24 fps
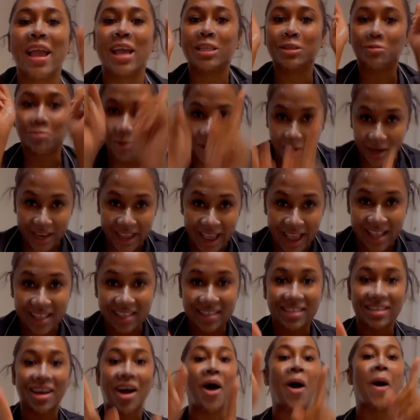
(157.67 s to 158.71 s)
exfoliant
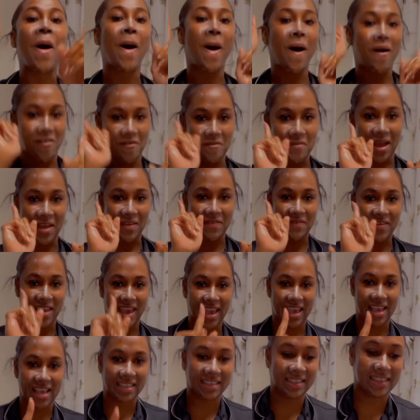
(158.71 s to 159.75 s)
off my
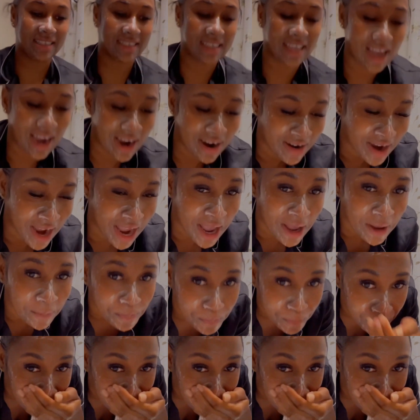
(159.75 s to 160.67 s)
face. All right.